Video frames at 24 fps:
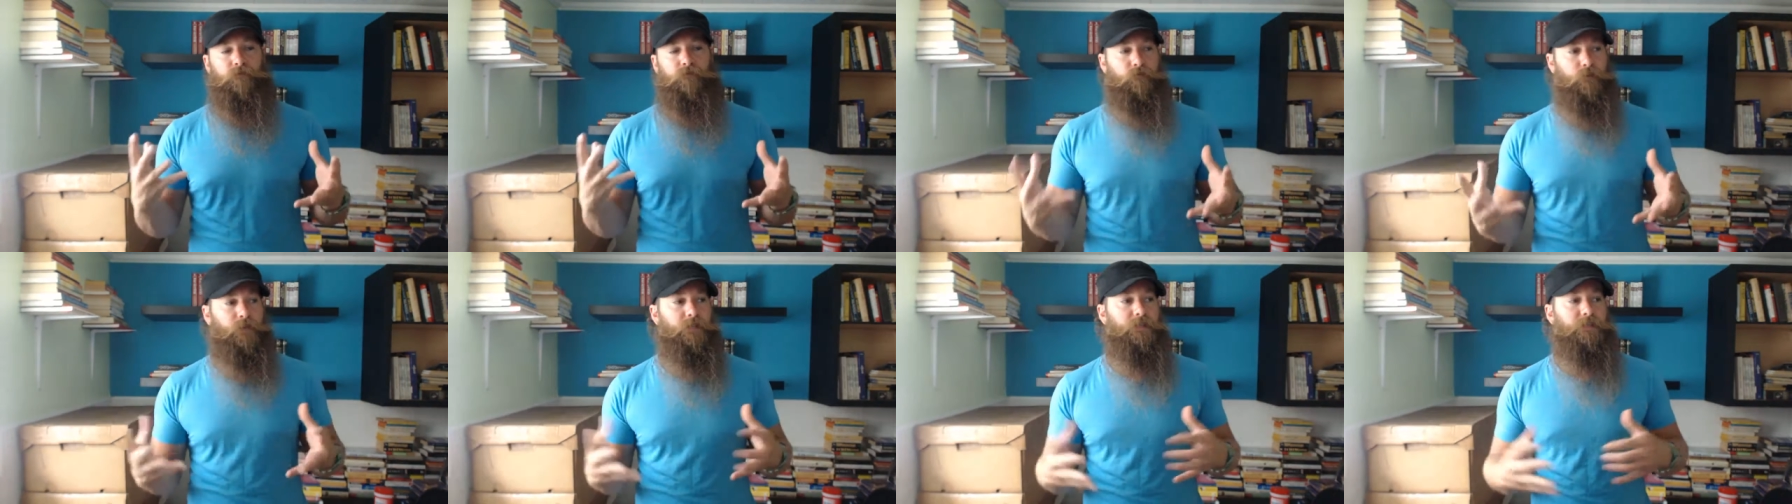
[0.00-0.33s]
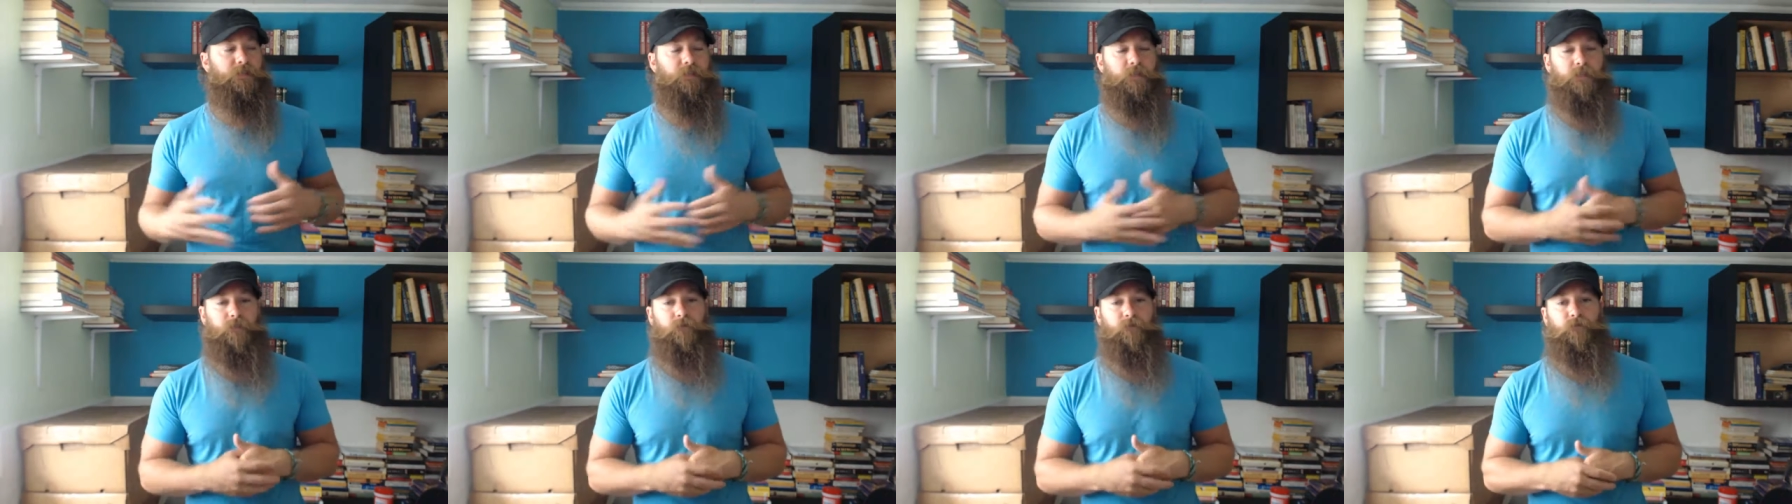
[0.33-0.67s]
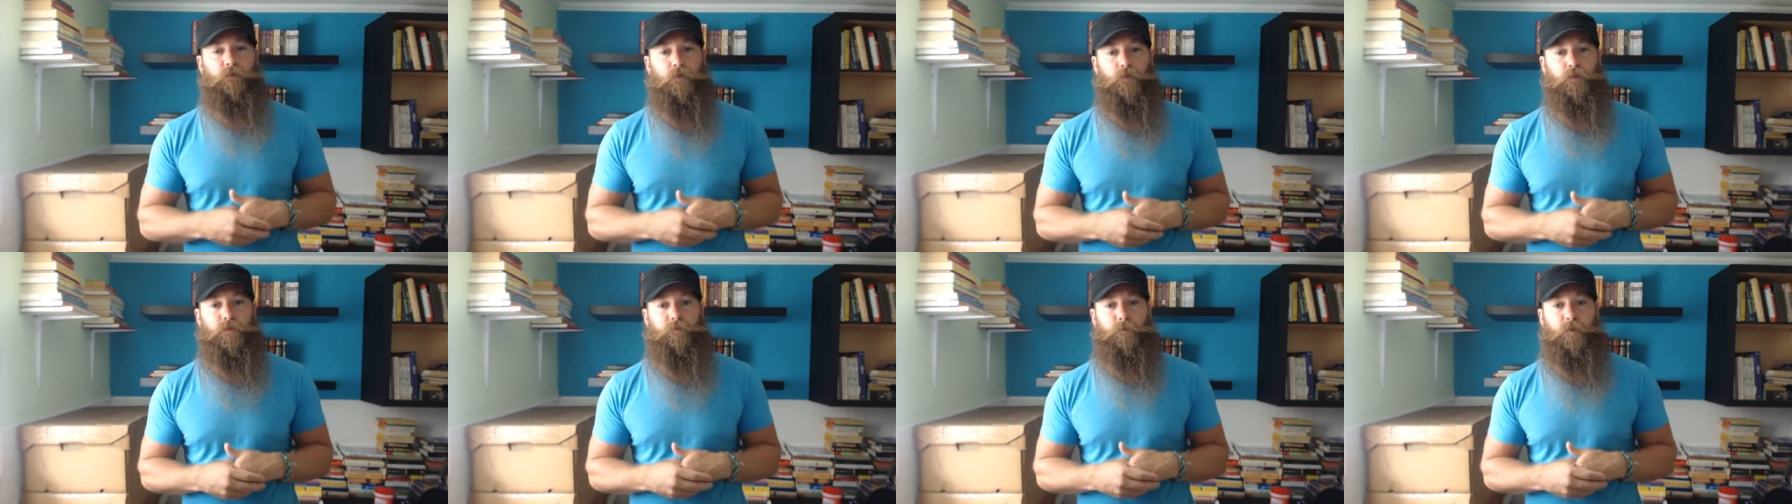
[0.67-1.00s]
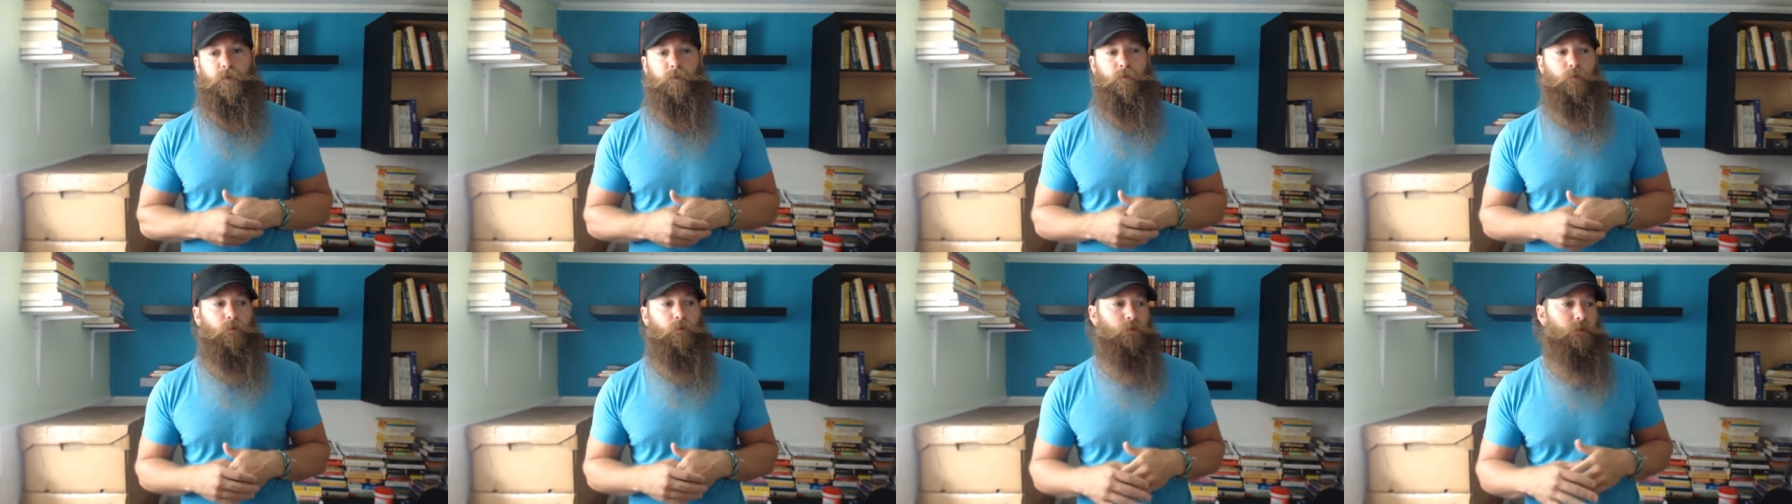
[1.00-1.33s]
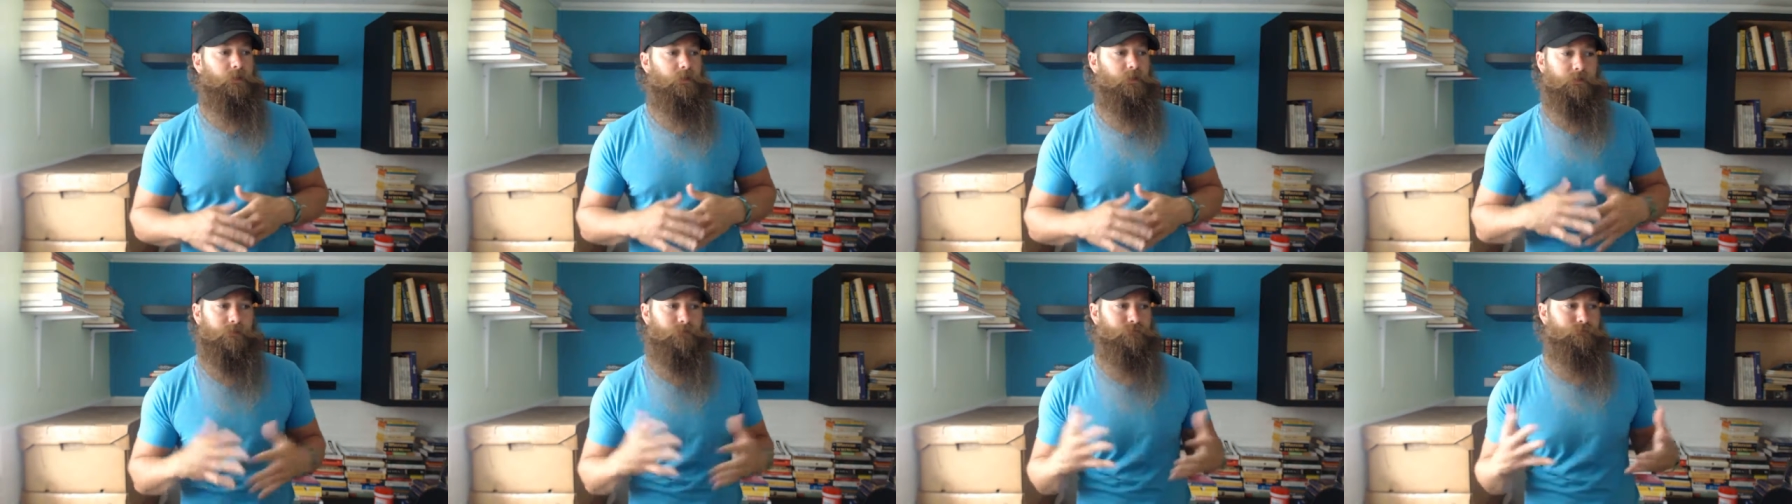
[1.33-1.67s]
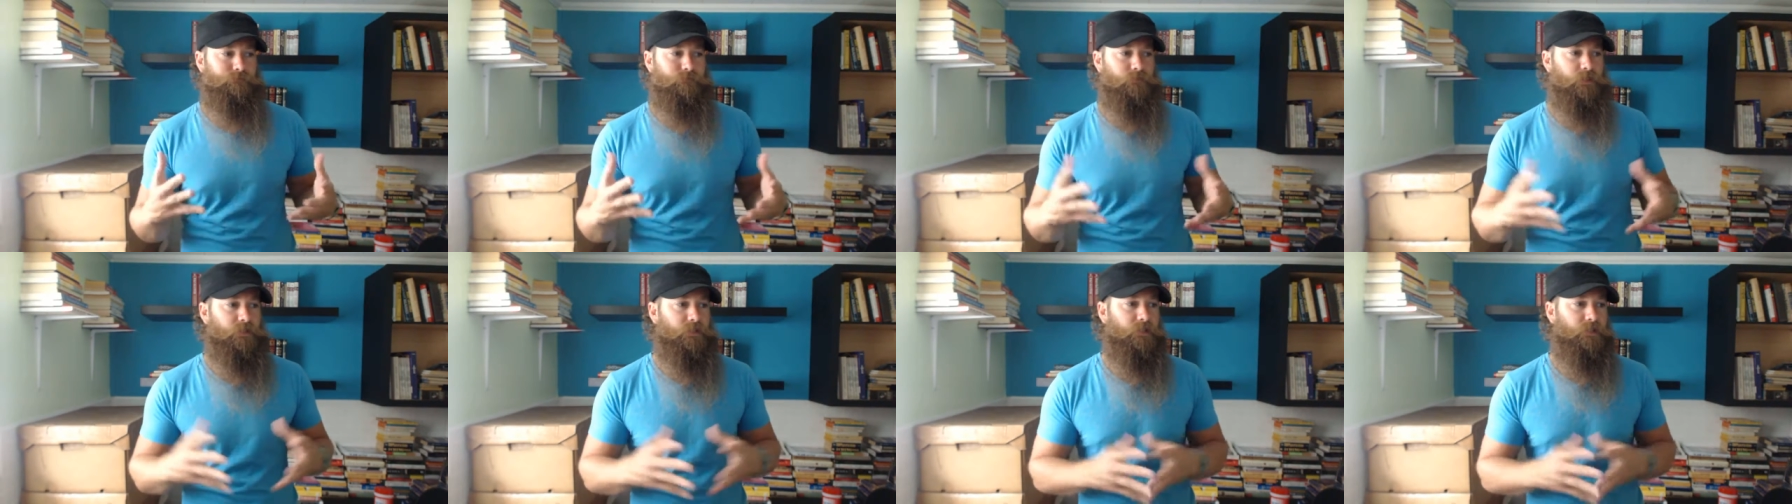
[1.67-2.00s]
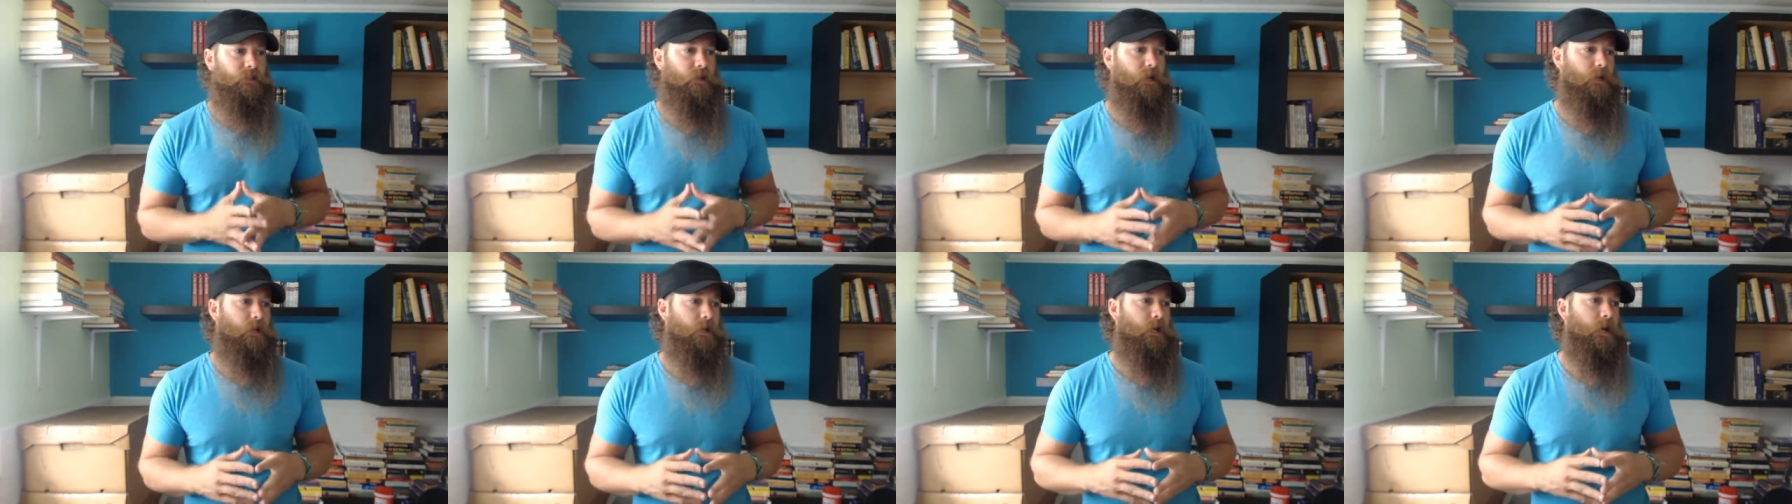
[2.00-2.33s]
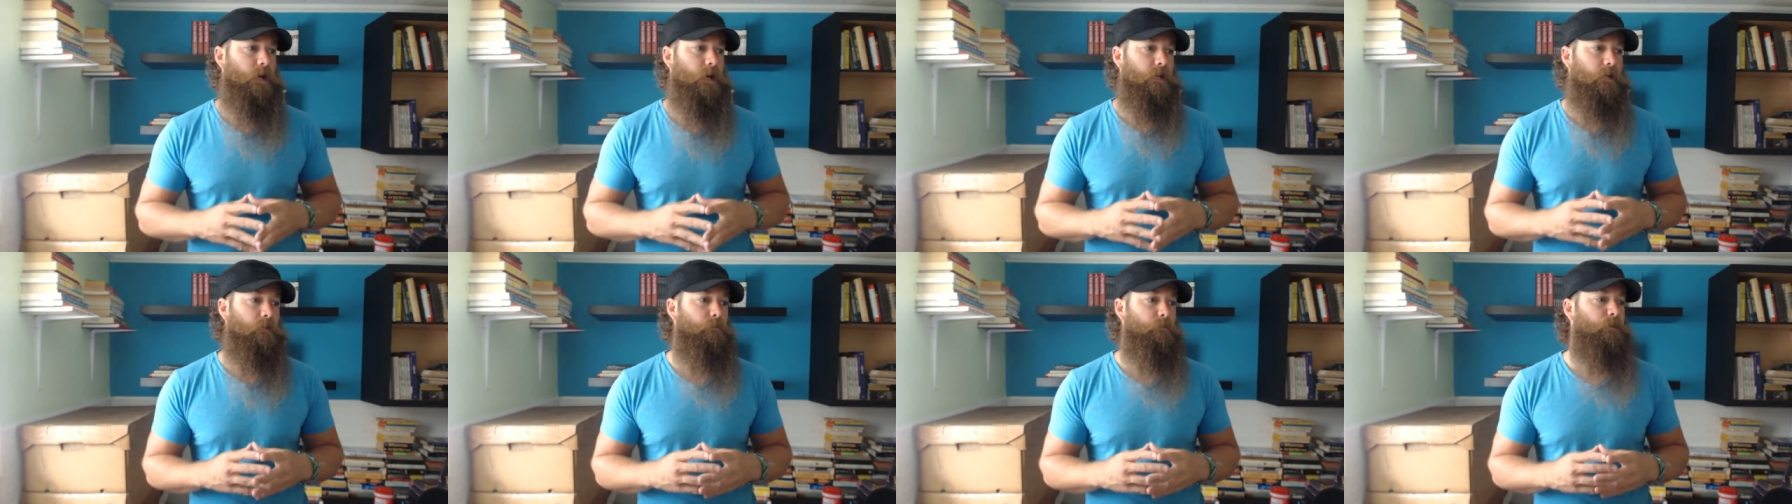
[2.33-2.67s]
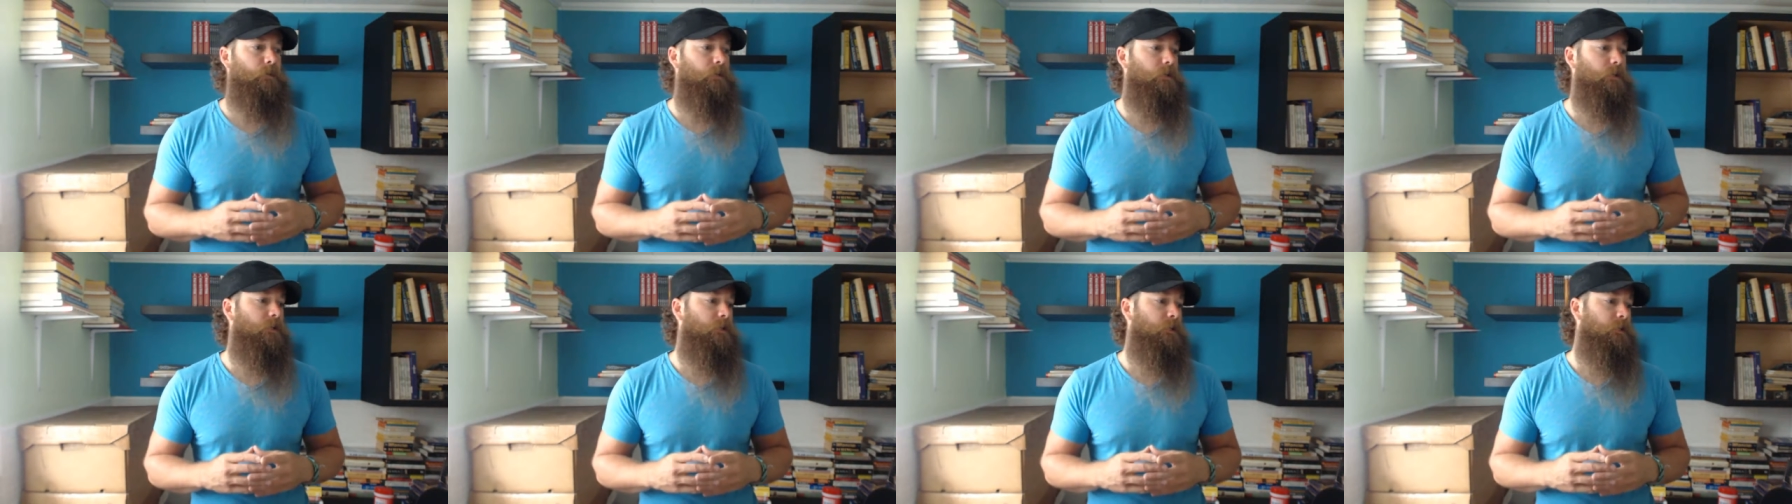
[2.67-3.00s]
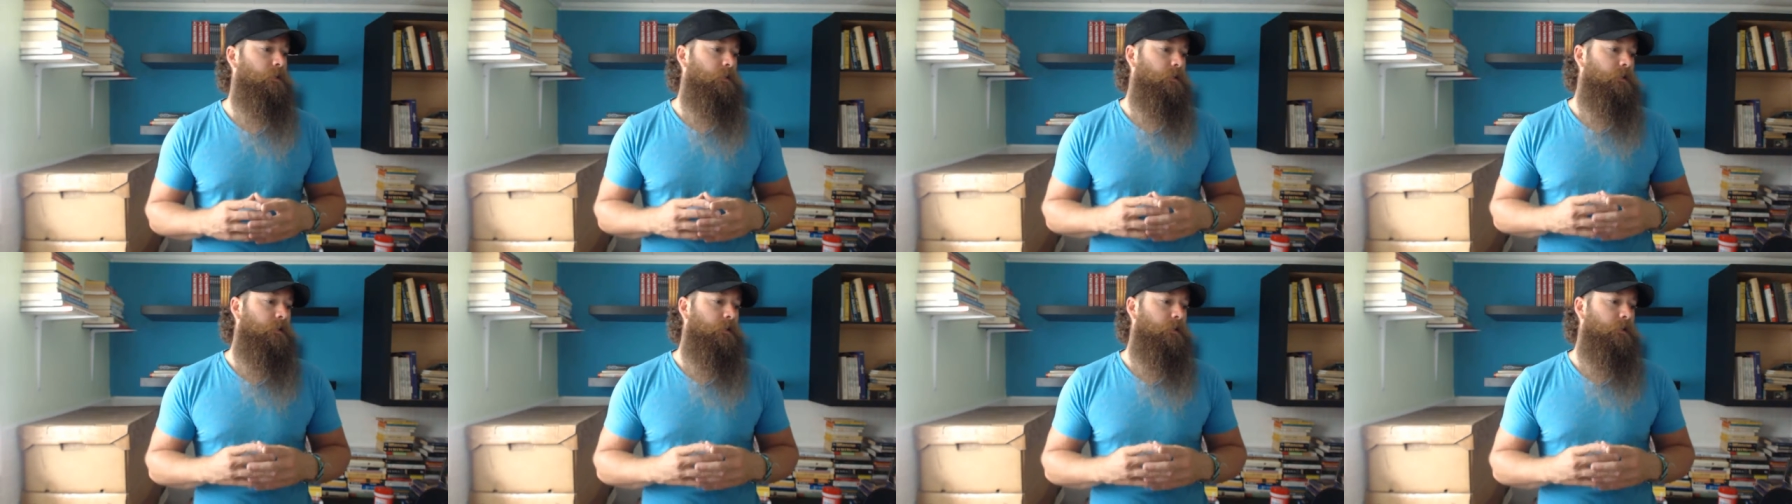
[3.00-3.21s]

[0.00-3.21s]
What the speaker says: Friends and Influence People is just an iconic book.